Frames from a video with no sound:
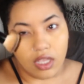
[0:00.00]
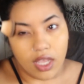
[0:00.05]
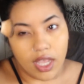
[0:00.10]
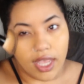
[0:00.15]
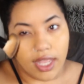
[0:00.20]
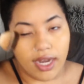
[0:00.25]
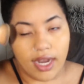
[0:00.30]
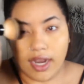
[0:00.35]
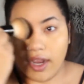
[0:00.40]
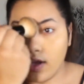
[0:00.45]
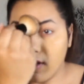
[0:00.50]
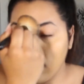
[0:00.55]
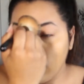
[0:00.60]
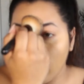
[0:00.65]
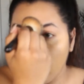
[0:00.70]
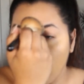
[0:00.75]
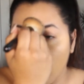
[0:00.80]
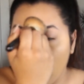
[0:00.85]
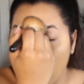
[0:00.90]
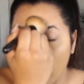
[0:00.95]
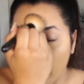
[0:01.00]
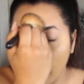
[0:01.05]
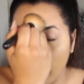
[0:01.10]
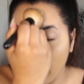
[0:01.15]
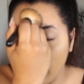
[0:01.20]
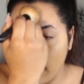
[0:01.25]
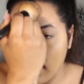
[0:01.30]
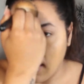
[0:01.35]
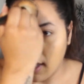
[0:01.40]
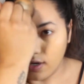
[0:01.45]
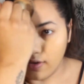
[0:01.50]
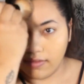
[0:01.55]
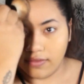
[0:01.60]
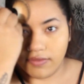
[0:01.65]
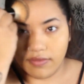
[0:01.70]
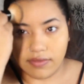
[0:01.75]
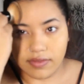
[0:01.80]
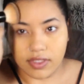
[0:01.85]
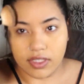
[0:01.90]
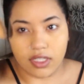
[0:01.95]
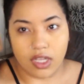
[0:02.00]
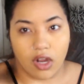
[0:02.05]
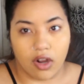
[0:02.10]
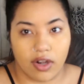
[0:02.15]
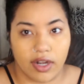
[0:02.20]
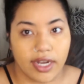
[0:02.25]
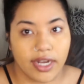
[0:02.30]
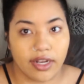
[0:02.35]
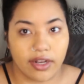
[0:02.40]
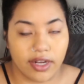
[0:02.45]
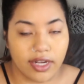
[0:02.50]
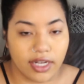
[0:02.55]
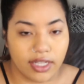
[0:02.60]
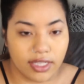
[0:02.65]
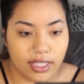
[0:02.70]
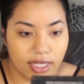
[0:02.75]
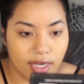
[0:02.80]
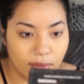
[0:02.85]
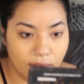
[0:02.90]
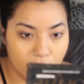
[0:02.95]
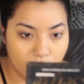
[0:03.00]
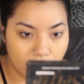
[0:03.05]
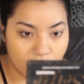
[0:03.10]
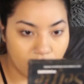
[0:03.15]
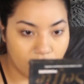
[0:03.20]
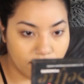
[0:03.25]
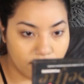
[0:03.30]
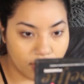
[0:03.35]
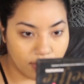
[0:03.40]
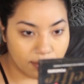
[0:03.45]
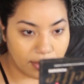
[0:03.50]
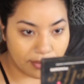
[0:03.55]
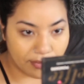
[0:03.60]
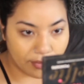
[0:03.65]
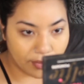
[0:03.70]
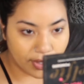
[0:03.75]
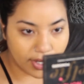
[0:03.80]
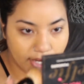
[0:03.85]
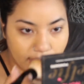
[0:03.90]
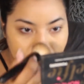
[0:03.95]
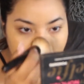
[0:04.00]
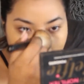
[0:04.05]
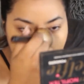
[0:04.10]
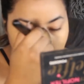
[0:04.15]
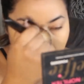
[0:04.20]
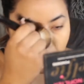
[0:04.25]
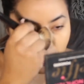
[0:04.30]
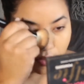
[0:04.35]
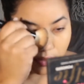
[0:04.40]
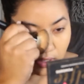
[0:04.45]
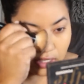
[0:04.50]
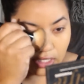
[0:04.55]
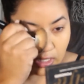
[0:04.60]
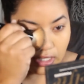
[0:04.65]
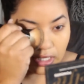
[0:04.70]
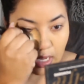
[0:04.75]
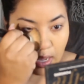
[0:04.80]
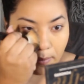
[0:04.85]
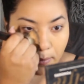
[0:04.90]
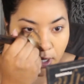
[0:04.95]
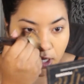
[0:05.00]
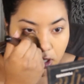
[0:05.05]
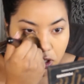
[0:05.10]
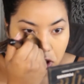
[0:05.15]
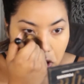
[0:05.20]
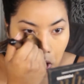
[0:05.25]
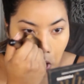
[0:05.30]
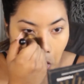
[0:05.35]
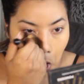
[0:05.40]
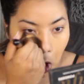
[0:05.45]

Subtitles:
And I also don't have like a lot of scarring or anything I want to cover on my forehead, so I don't need that much.